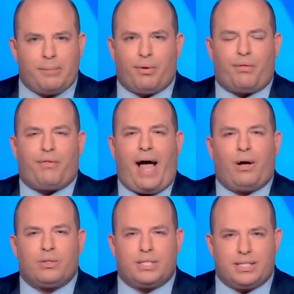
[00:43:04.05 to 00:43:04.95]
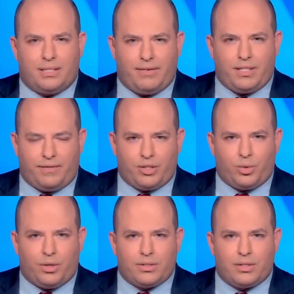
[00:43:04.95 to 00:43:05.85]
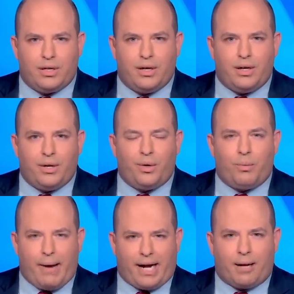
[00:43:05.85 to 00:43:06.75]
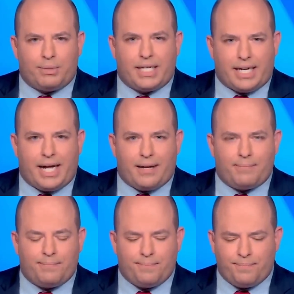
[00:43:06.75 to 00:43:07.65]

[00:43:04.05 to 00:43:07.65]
of people, thousands of individuals who make up CNN.